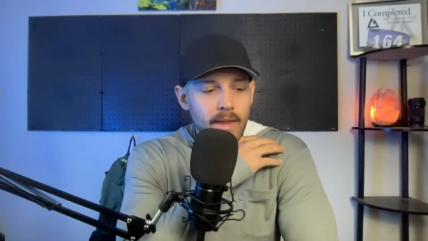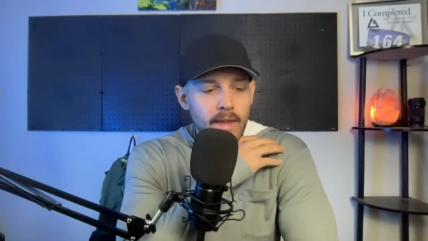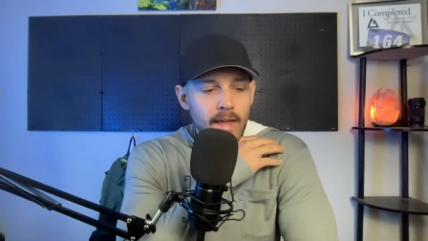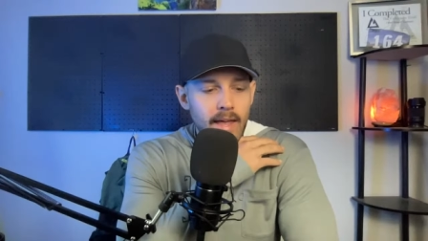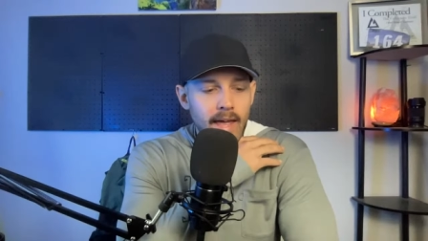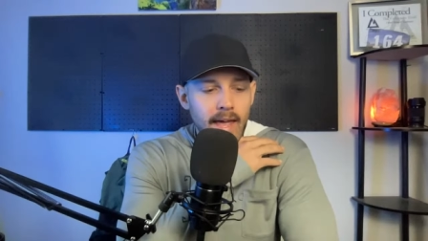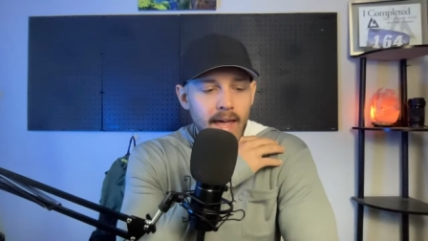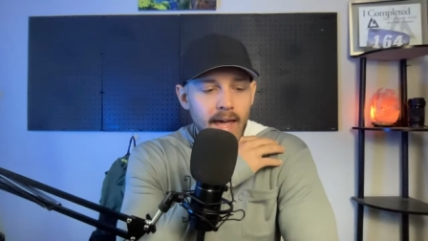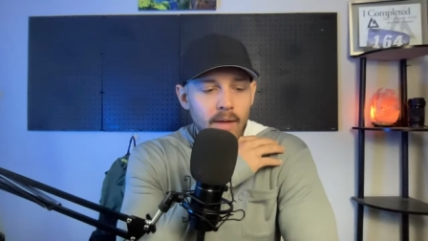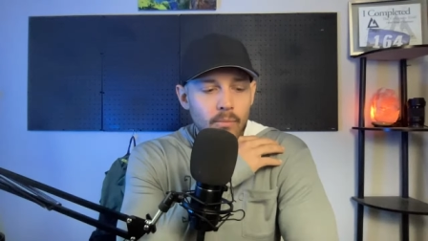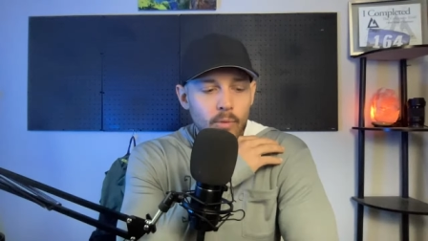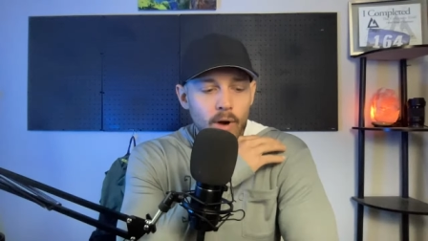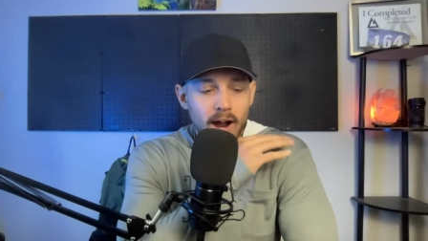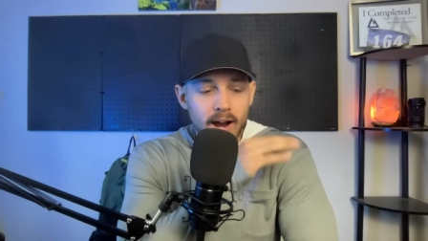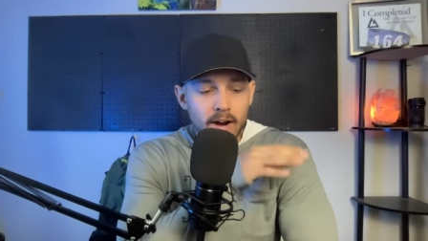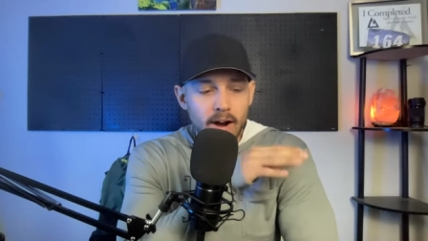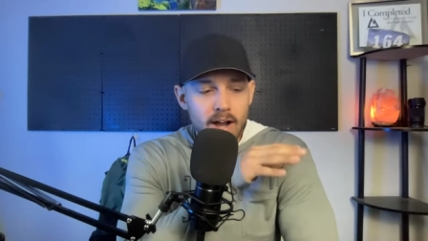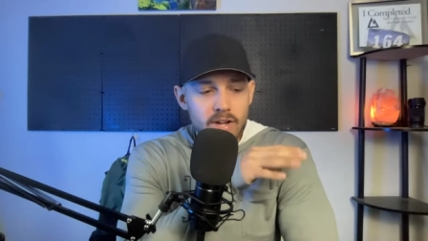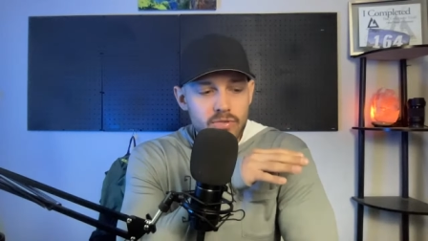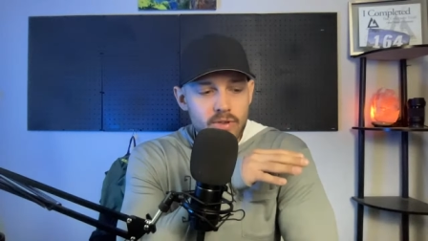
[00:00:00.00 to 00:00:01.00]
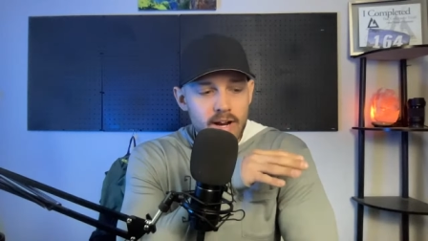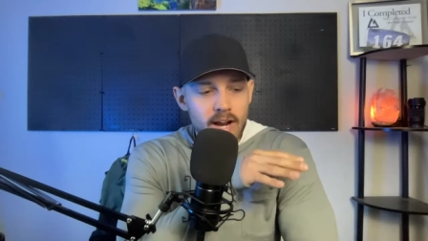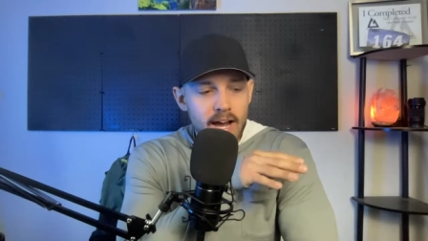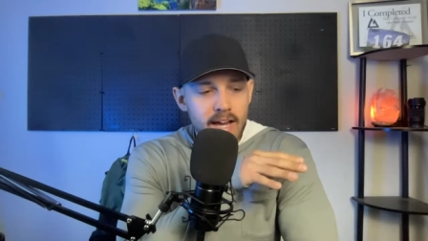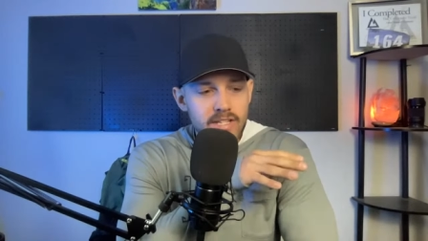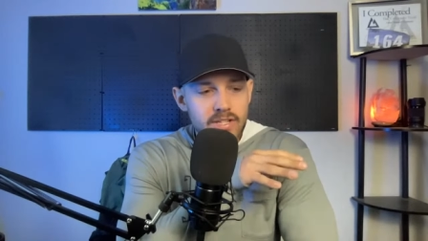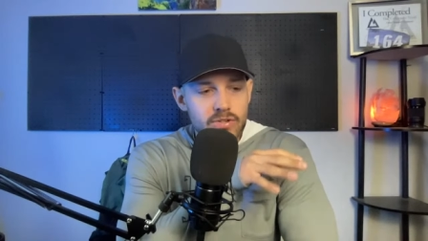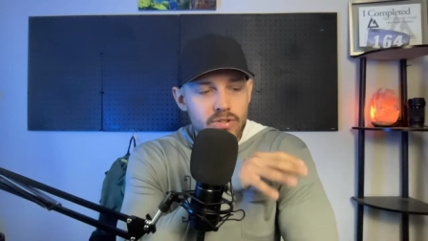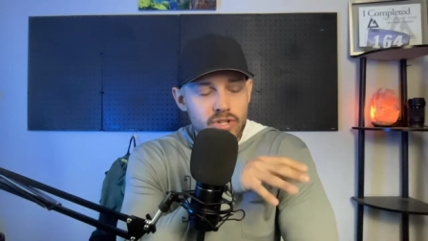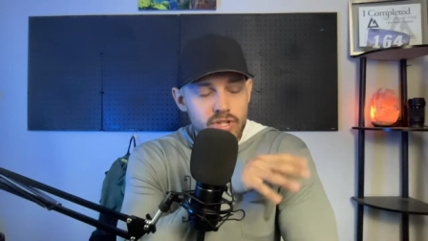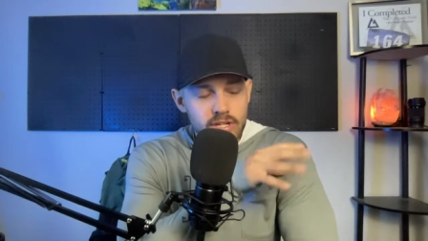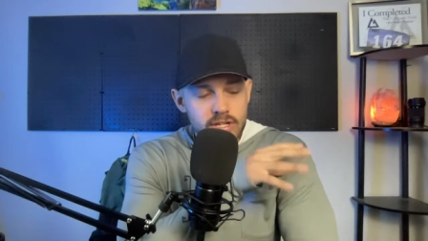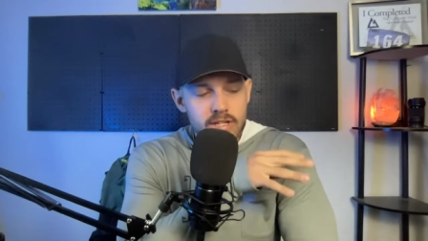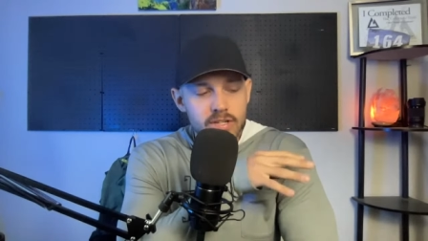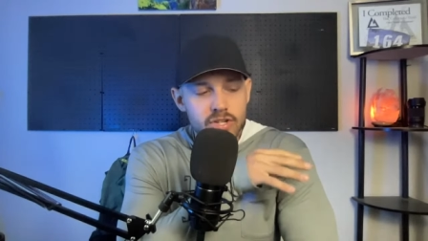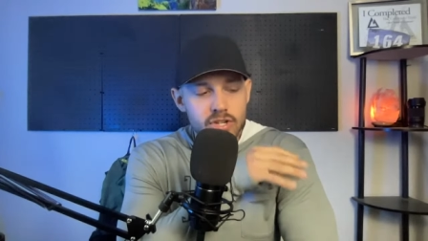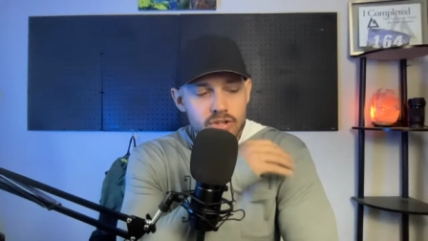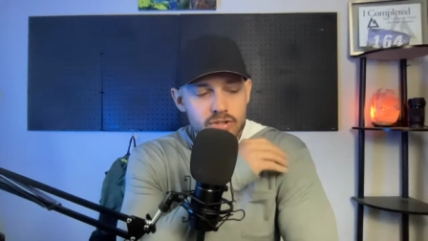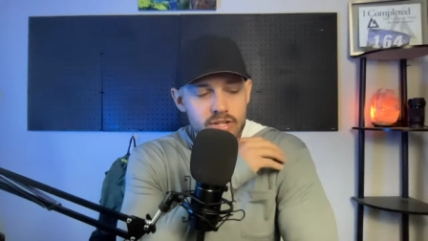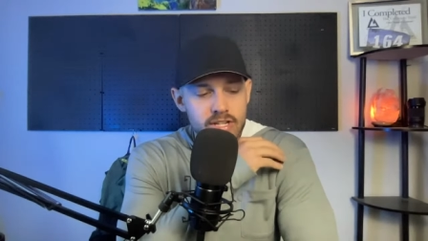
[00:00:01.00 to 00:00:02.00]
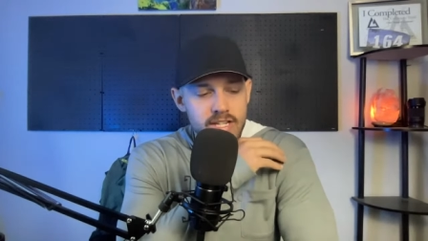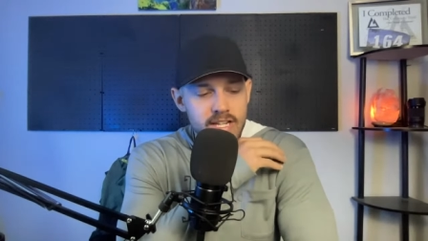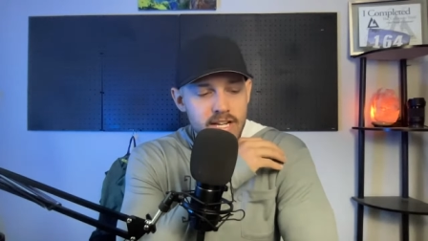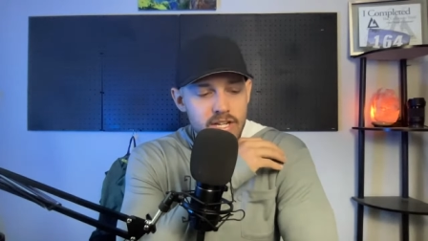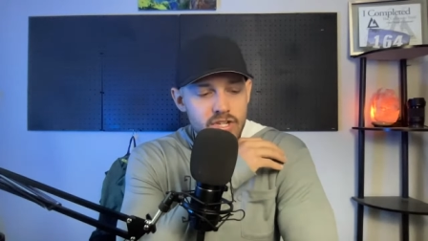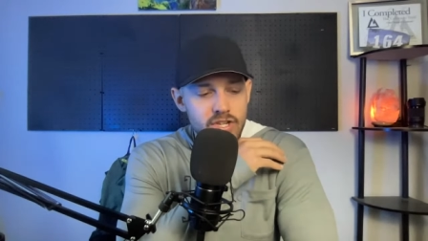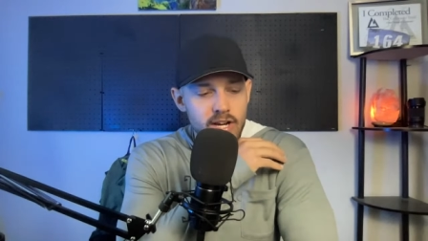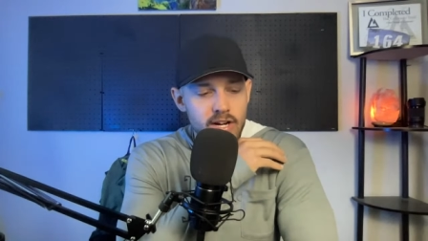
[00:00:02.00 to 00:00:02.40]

And where I graduated high school, she she used to teach there,